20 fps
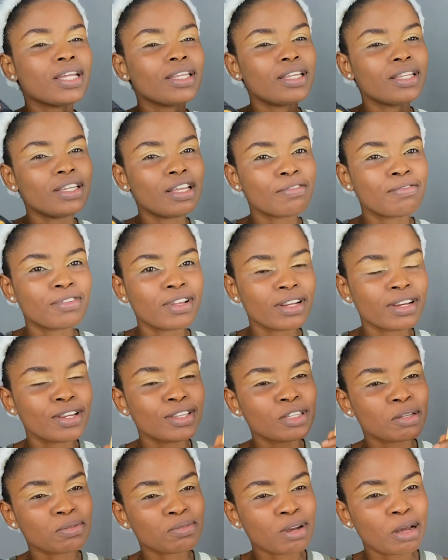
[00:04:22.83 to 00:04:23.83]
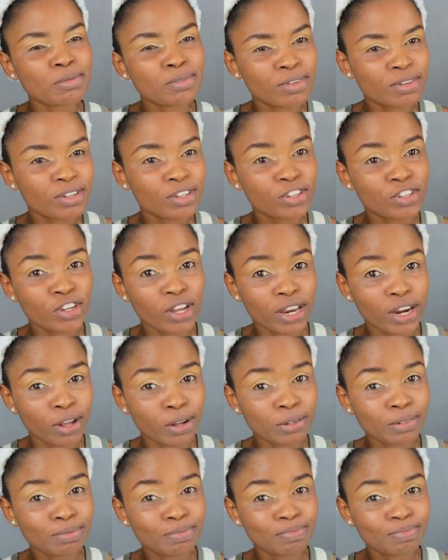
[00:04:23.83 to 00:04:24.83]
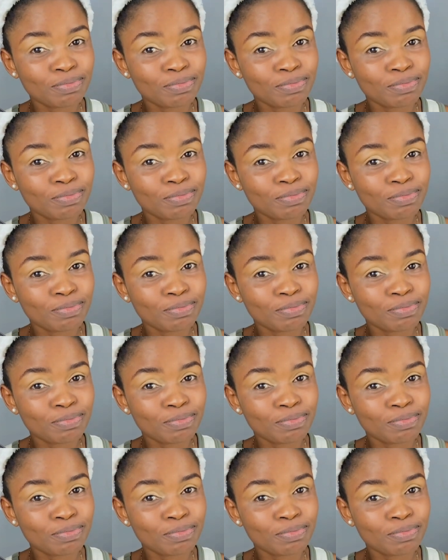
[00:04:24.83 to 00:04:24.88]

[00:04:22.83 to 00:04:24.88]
then definitely subscribe to this channel.